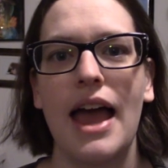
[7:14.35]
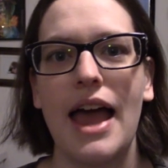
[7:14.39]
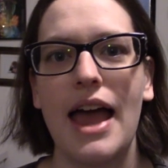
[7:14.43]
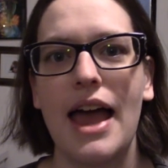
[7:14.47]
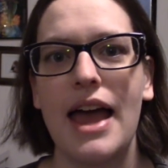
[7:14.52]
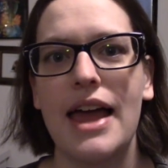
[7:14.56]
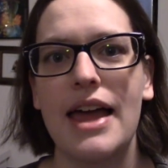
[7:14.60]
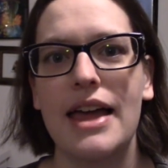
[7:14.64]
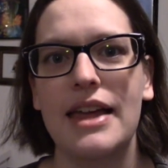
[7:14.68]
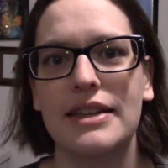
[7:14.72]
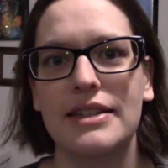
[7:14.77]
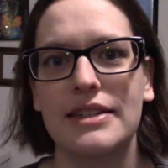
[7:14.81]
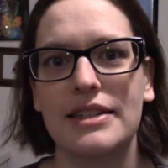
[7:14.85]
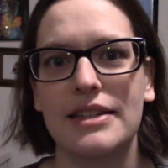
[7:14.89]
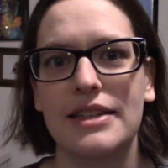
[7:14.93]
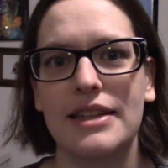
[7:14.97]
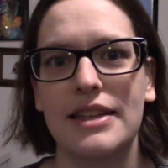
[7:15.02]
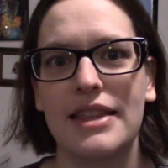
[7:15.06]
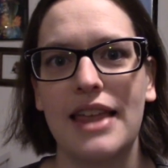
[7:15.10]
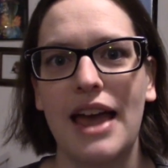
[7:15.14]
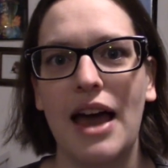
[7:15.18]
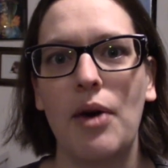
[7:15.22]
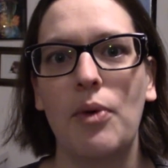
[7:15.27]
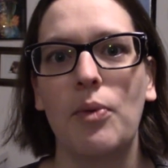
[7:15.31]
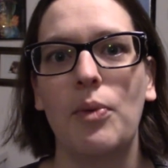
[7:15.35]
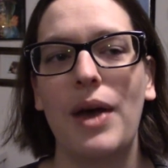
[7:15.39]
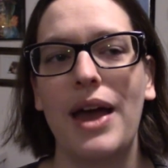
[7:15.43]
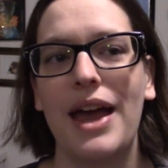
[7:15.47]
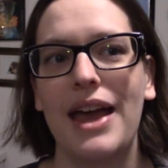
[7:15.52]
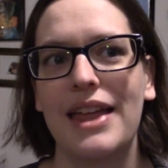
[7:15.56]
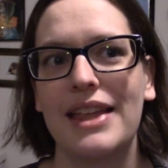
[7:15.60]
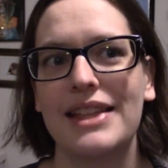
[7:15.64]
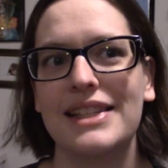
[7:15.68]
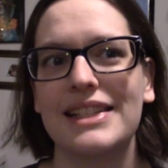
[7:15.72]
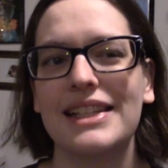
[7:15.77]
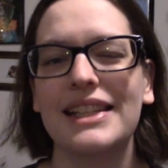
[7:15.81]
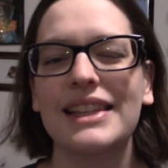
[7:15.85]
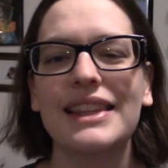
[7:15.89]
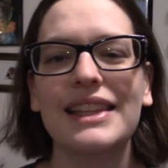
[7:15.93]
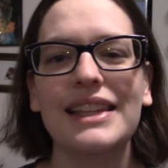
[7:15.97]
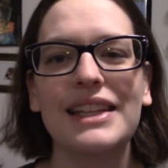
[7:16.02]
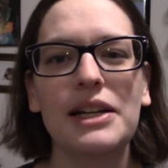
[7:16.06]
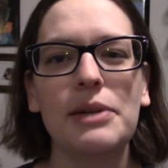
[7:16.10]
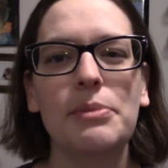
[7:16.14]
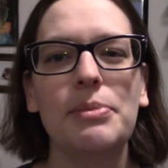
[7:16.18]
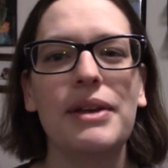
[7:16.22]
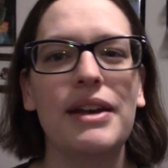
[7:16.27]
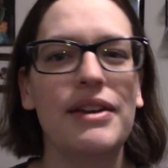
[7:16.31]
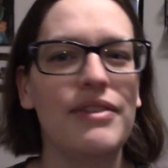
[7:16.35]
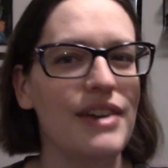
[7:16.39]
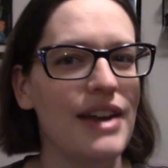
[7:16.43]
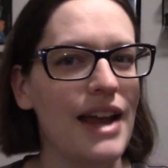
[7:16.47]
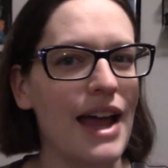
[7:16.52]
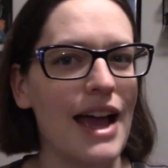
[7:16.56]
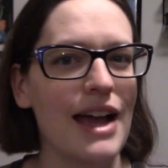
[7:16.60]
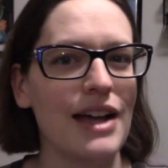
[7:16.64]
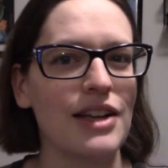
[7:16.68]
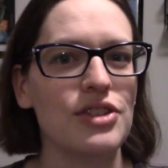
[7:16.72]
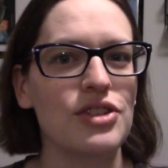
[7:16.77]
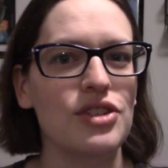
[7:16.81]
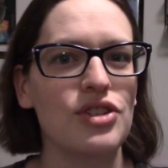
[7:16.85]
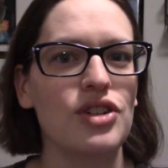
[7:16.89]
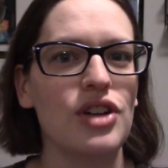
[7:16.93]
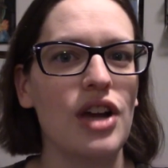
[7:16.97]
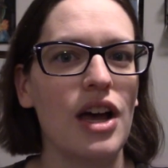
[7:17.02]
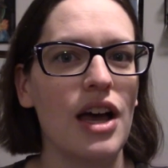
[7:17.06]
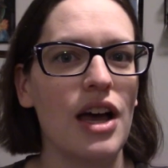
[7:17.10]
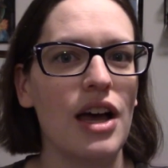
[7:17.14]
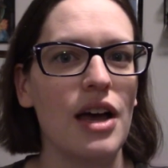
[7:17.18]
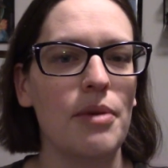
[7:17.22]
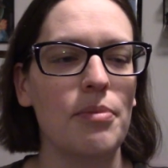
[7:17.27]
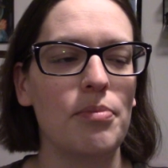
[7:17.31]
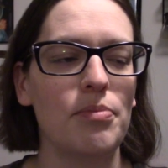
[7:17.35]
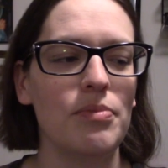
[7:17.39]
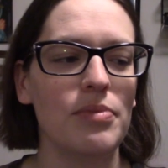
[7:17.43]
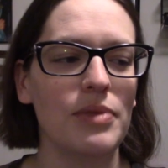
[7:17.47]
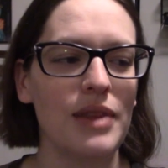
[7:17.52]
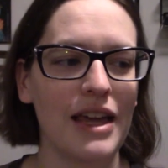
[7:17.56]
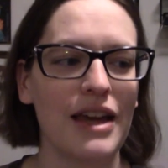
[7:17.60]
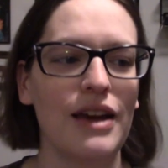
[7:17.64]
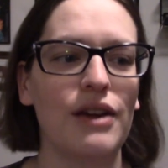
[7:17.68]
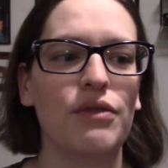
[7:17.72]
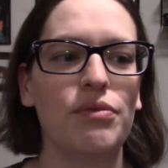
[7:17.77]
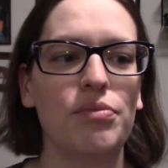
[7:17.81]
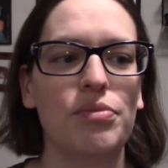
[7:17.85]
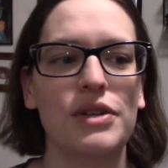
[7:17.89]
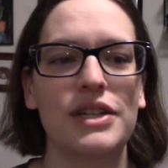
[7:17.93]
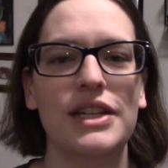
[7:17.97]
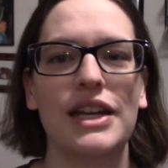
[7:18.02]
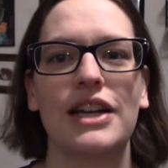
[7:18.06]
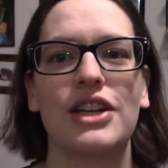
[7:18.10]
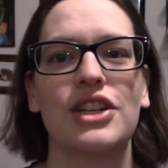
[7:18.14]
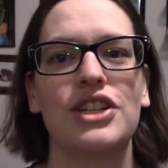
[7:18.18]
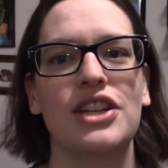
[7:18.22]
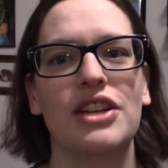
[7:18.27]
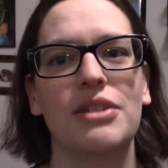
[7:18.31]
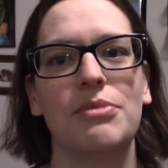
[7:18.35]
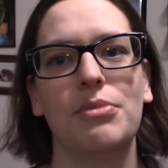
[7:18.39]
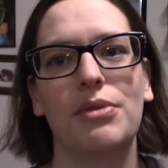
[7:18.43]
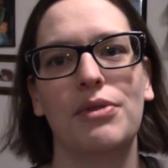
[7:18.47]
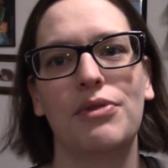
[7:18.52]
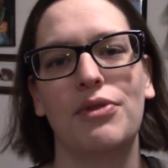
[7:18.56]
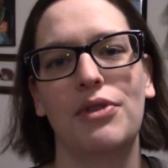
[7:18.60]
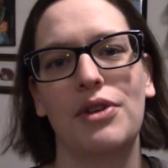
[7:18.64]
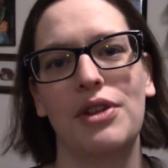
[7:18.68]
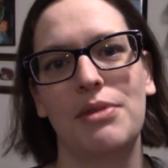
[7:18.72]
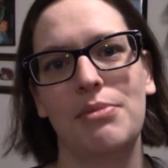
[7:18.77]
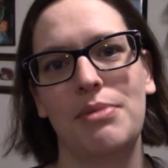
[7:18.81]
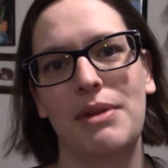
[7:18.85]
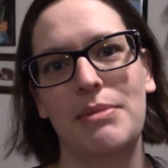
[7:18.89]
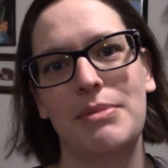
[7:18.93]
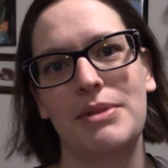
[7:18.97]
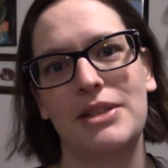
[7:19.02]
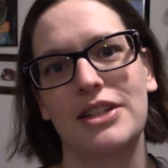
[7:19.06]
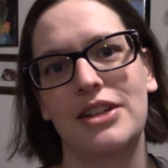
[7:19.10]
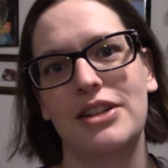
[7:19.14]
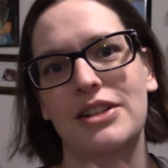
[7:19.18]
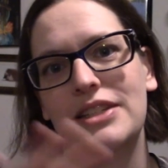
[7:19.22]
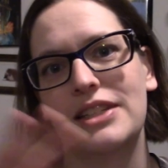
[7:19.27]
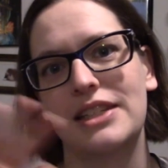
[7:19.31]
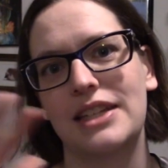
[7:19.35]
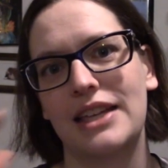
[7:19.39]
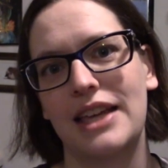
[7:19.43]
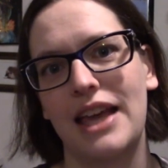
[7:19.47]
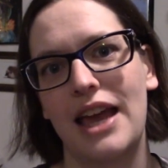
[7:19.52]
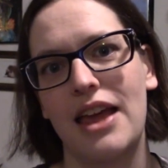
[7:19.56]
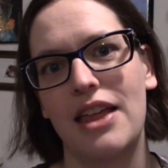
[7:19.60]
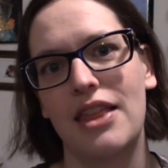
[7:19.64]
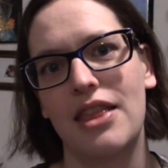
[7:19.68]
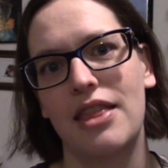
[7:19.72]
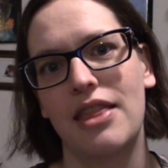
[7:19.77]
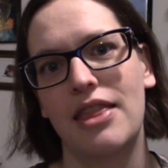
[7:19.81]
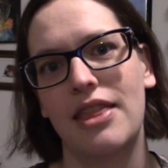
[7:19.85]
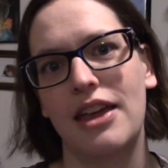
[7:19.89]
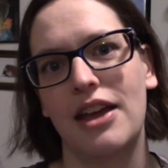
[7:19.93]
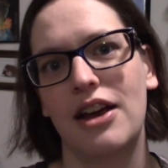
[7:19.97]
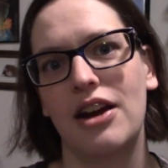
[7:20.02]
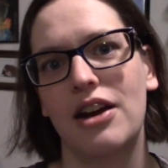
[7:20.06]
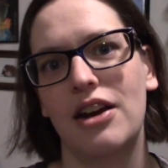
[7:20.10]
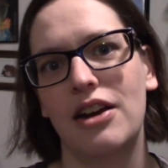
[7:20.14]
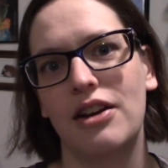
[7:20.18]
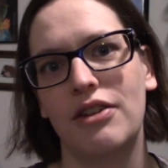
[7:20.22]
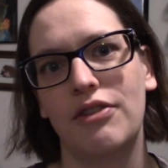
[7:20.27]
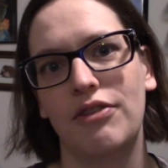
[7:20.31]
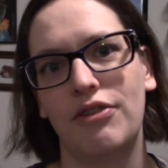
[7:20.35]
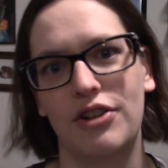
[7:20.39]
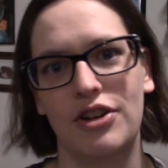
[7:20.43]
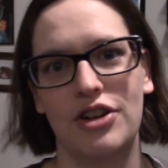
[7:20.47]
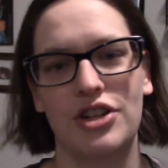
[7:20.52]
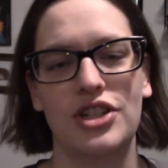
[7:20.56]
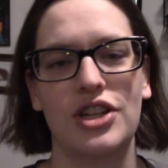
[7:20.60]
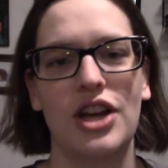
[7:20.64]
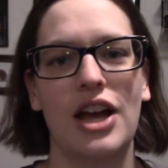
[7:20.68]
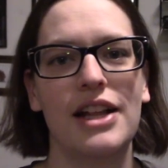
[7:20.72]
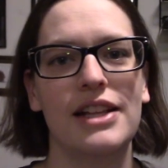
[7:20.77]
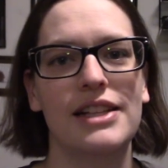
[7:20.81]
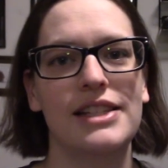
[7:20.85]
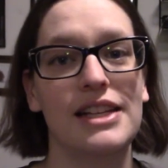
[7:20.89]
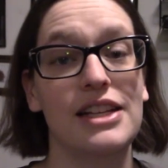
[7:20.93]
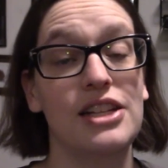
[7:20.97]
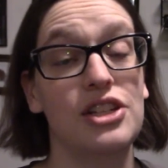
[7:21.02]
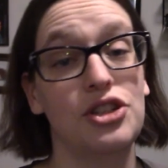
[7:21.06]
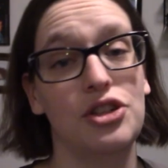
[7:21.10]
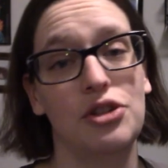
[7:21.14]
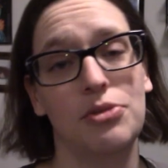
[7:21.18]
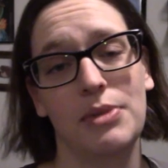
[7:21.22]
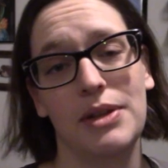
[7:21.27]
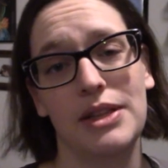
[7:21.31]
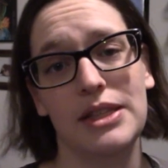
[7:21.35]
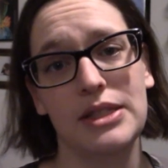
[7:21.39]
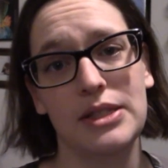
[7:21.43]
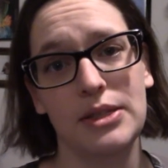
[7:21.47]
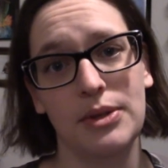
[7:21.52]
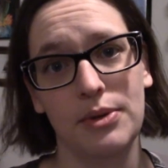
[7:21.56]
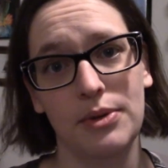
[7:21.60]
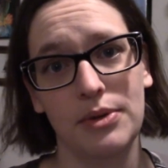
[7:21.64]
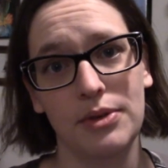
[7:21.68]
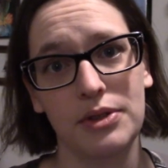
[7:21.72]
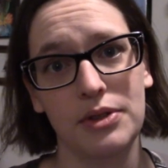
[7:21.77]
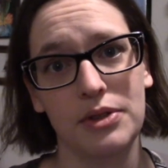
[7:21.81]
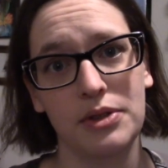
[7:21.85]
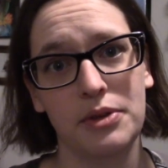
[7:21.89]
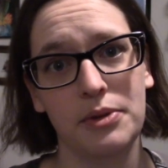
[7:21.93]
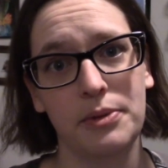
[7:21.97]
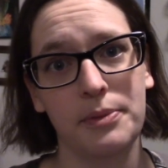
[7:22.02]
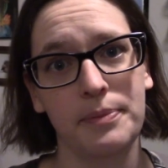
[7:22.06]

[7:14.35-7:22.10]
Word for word: and that way it's a little bit of an extra layer of protection before the baby starts to get their first shots at two months old.